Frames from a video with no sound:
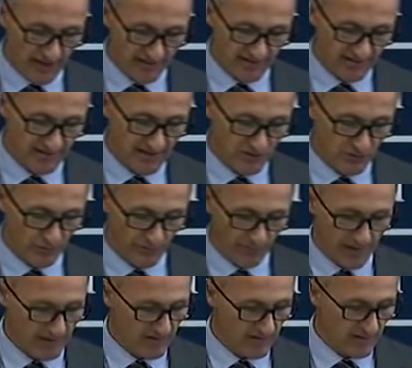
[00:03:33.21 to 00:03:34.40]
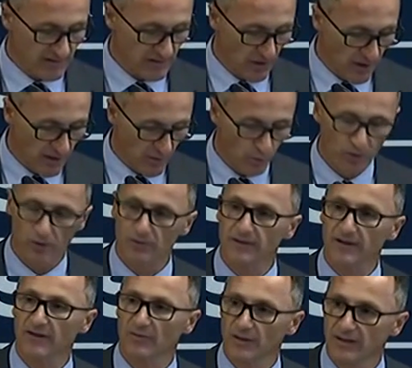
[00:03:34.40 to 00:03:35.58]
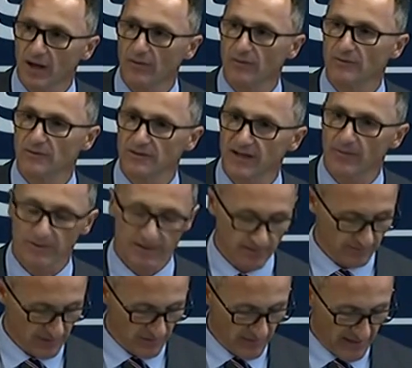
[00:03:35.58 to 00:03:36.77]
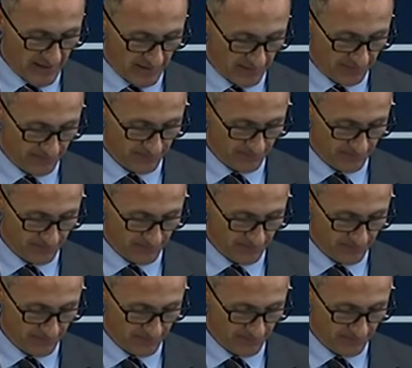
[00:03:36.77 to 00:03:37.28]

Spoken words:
existential threat to the entire world if we don't do something about it.